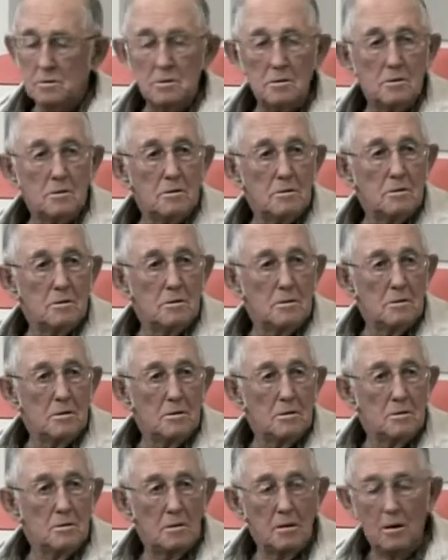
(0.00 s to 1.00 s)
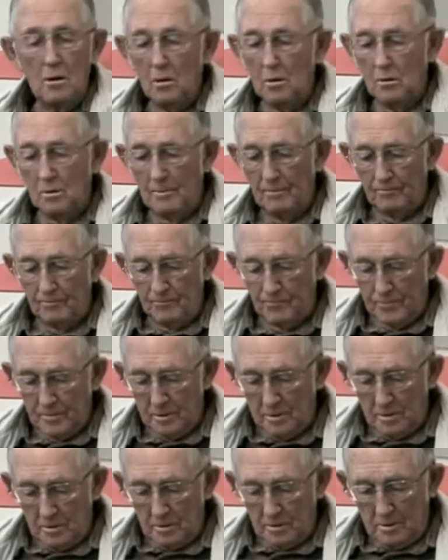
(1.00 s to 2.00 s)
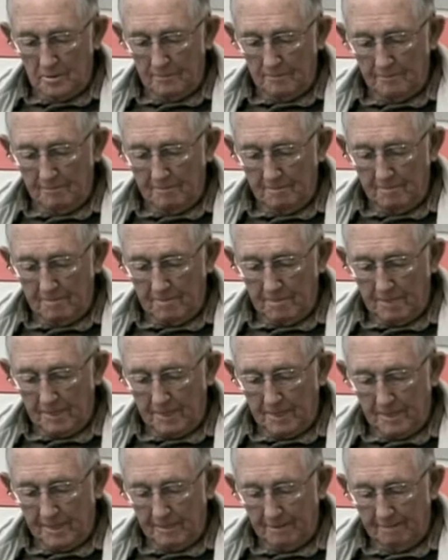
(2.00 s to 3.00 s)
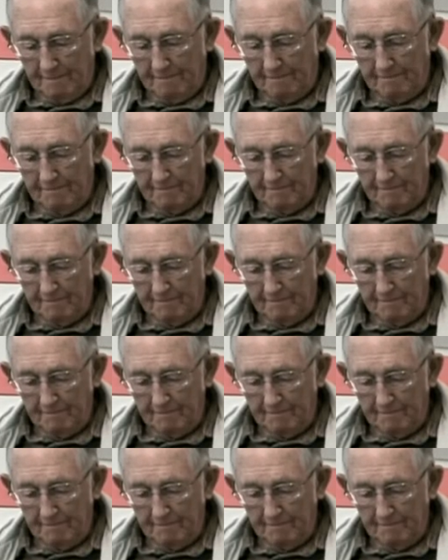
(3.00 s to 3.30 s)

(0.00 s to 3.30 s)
Uh, I don't know. I was hoping, uh, at one time I'd heard his name.